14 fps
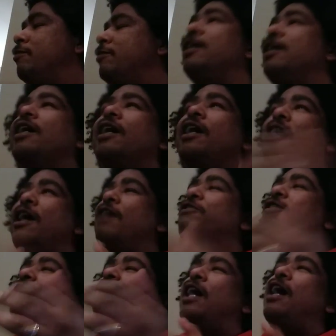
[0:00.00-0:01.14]
Damn,
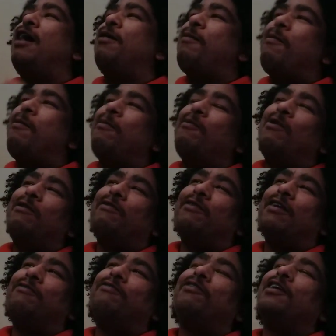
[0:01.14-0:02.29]
every time I'm away from
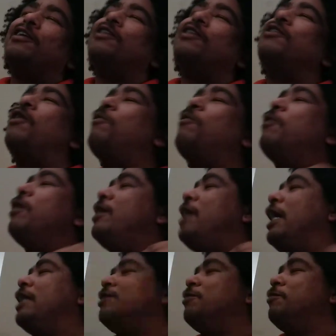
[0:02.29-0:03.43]
that fucking door, I want to
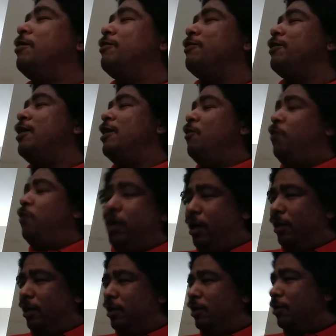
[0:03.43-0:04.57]
catch the motherfucker. What
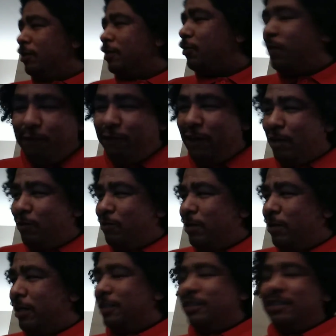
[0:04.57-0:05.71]
y'all doing? Quit fucking
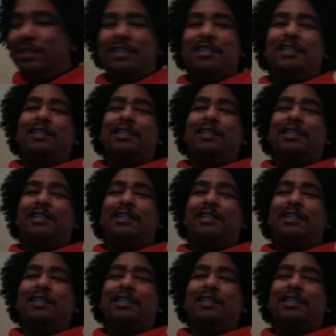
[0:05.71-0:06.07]
running.